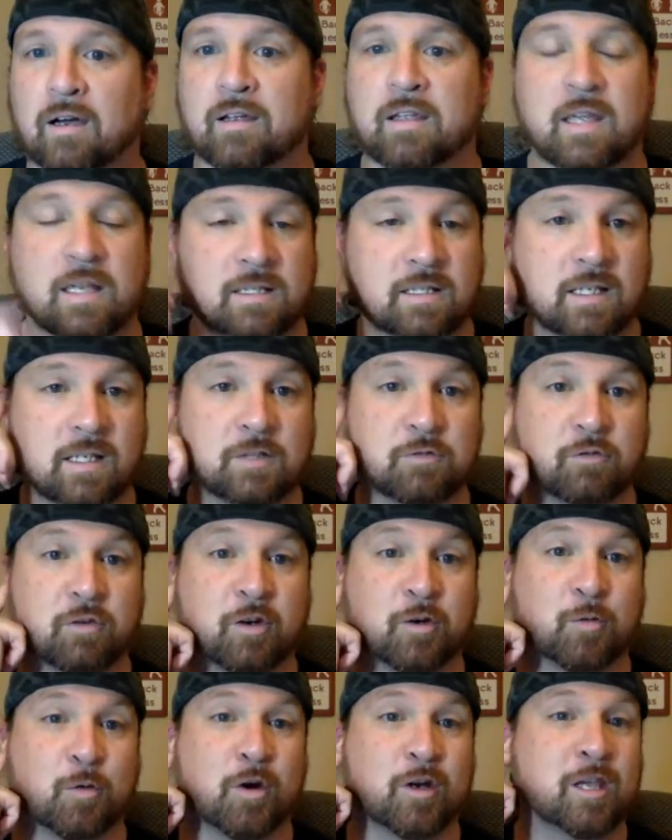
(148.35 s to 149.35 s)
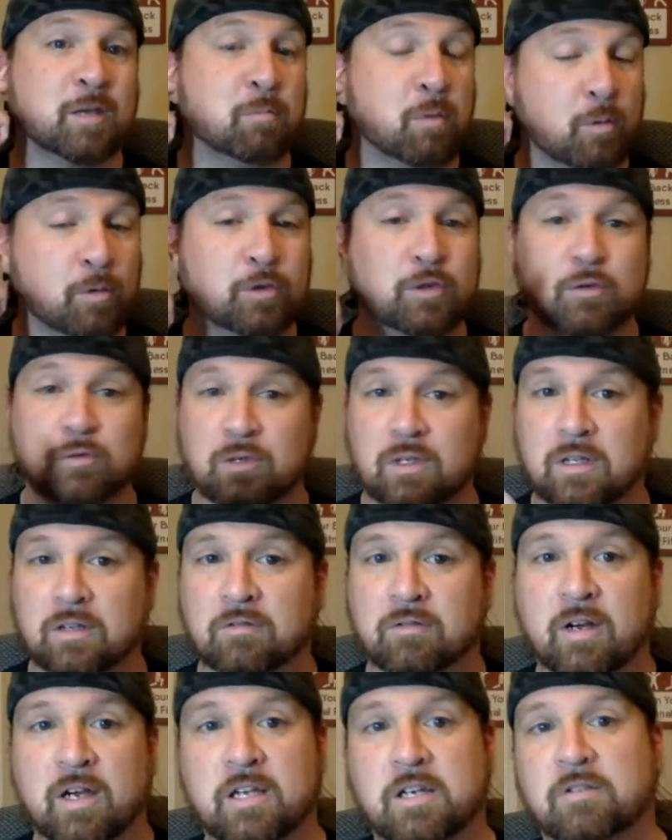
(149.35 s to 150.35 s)
Yes, it is very wonky, but we do need
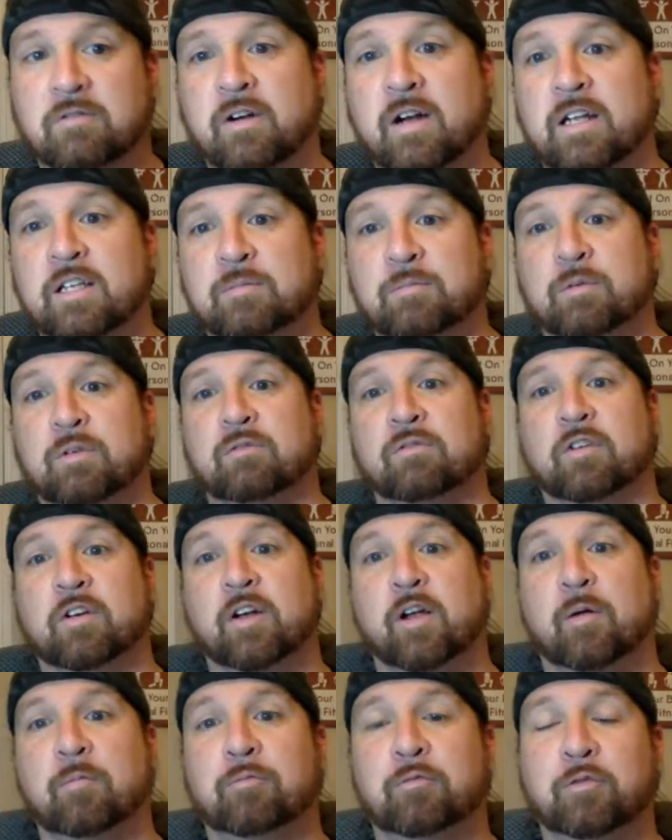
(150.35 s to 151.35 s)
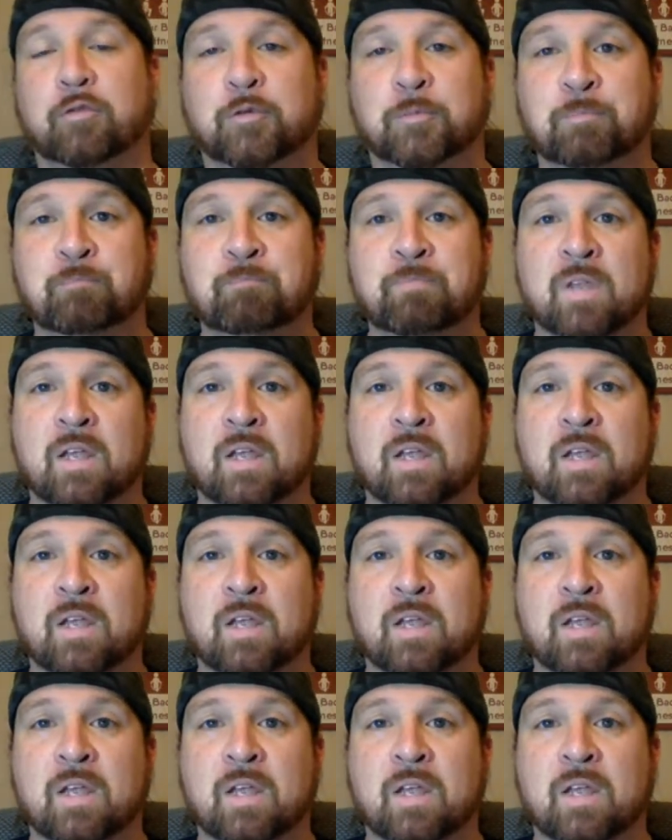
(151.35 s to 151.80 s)
the rain. You're right, it's been very helpful.